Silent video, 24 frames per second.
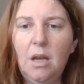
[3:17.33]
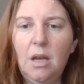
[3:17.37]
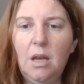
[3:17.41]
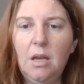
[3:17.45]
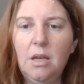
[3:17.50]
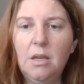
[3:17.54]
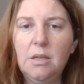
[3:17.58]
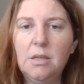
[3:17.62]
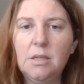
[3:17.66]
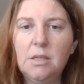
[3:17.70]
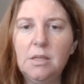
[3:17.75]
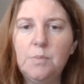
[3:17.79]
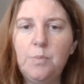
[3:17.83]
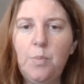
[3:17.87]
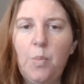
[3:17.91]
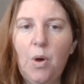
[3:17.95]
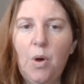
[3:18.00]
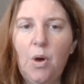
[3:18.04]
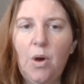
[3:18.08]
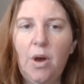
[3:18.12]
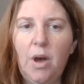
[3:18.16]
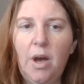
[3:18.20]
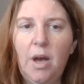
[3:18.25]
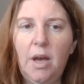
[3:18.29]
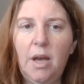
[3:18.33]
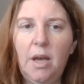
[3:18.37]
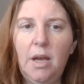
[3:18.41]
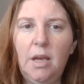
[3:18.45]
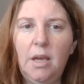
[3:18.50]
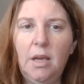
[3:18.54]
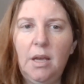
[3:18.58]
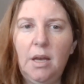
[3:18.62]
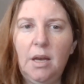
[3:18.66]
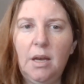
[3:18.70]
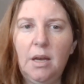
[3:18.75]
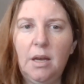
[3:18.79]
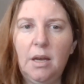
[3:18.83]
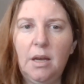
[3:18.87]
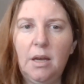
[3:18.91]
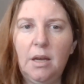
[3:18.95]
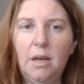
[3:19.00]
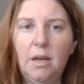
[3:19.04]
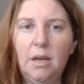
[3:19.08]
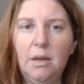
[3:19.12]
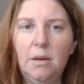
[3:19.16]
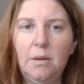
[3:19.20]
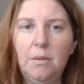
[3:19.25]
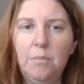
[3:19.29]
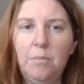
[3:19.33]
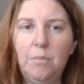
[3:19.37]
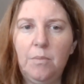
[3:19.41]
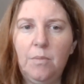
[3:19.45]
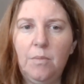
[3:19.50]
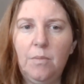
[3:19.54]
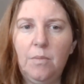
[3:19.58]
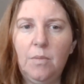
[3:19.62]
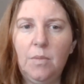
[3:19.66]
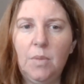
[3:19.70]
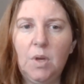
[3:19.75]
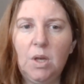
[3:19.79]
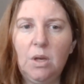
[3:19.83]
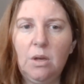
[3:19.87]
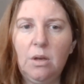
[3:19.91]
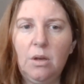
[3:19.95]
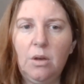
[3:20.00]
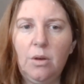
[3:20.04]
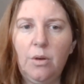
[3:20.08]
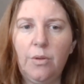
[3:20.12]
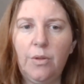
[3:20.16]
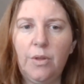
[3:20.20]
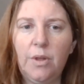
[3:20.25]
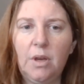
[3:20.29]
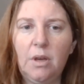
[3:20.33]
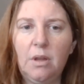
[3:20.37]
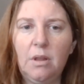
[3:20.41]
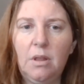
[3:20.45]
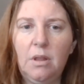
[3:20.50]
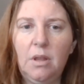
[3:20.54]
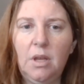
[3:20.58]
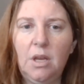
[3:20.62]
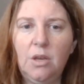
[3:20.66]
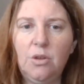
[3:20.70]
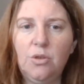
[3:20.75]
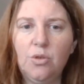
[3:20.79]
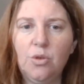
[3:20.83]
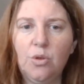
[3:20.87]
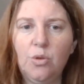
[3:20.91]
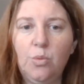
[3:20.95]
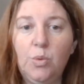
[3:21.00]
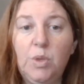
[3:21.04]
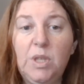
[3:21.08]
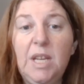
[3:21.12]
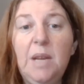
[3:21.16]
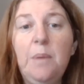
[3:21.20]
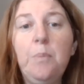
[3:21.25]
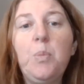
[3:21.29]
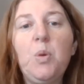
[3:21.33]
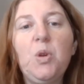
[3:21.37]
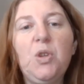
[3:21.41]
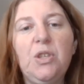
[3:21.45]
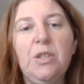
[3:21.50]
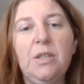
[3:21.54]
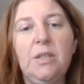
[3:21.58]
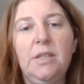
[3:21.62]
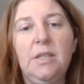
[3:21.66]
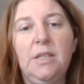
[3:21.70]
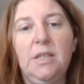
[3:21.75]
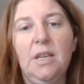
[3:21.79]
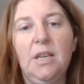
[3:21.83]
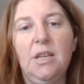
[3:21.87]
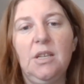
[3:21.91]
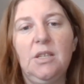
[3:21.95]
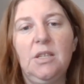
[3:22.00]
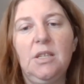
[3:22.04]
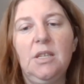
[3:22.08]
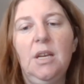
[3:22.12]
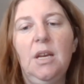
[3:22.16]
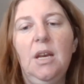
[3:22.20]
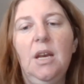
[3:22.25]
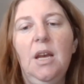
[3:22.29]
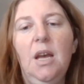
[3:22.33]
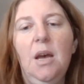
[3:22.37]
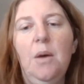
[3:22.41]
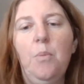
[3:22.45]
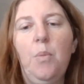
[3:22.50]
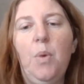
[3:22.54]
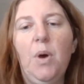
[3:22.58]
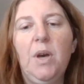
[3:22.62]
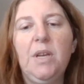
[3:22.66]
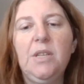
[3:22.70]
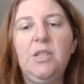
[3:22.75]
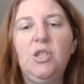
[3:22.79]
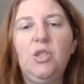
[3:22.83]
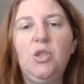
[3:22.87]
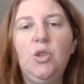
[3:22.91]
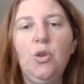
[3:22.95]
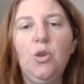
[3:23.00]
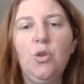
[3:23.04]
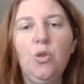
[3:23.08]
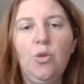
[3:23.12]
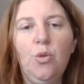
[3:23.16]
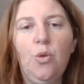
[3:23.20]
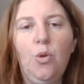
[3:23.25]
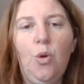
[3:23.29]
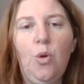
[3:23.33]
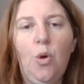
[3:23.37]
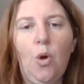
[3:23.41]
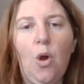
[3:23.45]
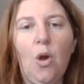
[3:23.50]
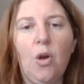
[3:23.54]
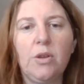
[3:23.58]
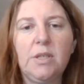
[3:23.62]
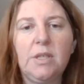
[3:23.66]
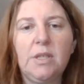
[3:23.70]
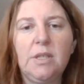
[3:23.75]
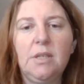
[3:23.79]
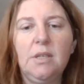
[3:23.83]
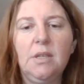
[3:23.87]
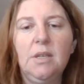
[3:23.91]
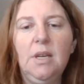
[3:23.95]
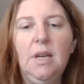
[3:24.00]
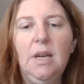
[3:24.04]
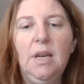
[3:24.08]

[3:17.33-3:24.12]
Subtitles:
is by Gothic Cathedral Temperature Stitch by Circle Cross.